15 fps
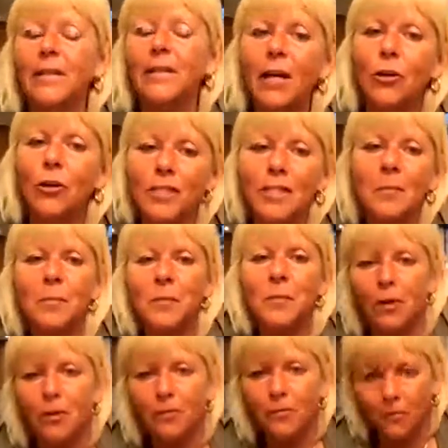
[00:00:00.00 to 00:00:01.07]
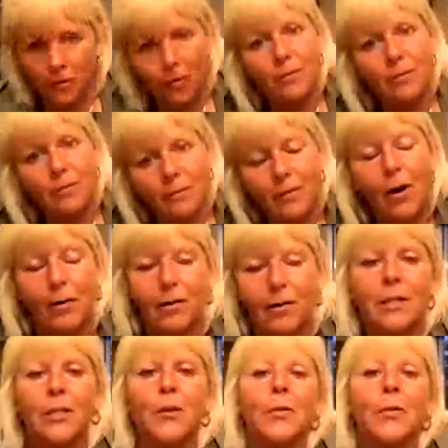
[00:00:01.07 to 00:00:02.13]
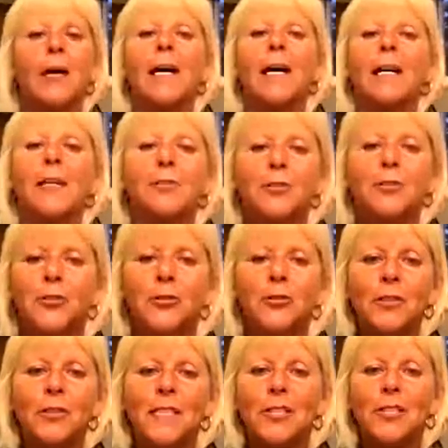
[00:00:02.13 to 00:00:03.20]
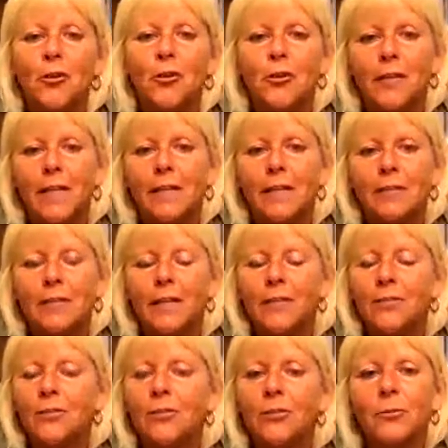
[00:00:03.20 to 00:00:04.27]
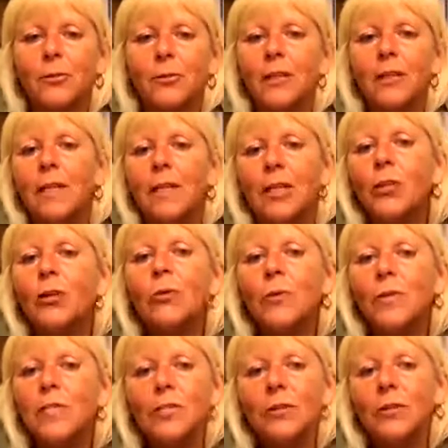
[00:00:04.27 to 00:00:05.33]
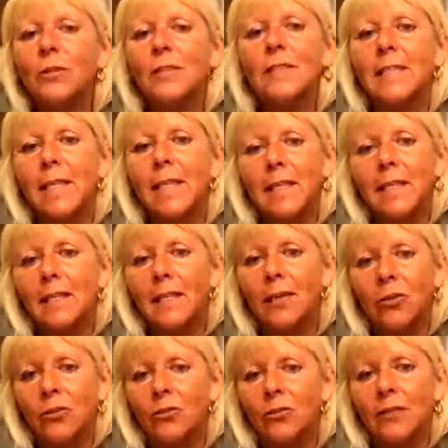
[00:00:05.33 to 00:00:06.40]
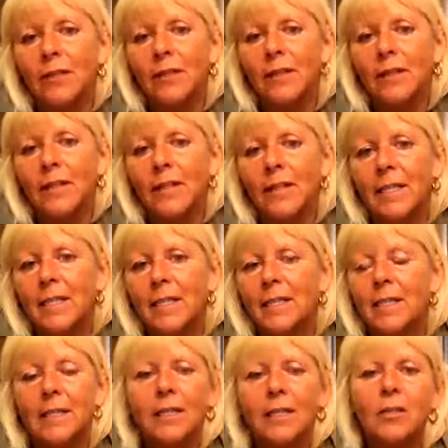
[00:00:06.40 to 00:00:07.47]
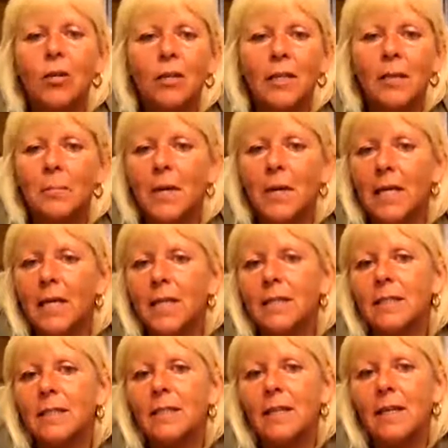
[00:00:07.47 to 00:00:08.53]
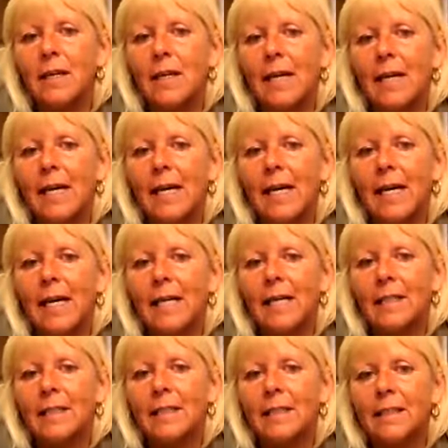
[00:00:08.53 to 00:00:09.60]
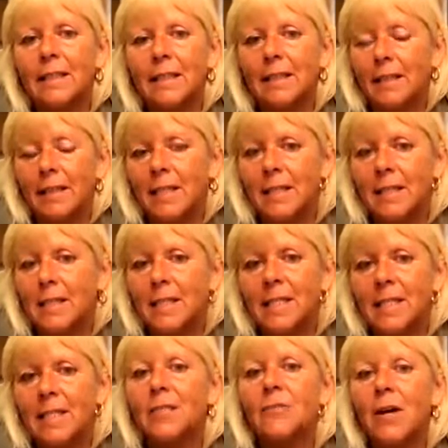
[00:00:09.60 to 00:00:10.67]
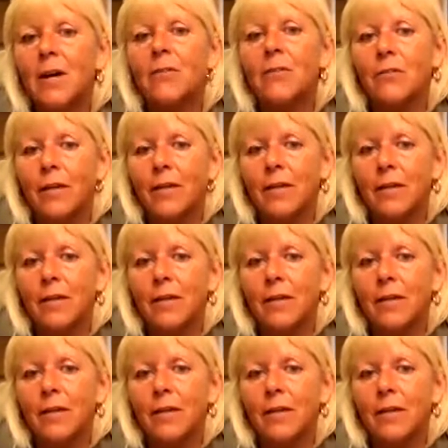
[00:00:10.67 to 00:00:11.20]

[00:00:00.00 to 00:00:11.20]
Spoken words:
I got Skippy off, you know, I saw this dog there and thought, well, who is going to take that on? It's a little collie mix and it sees very, very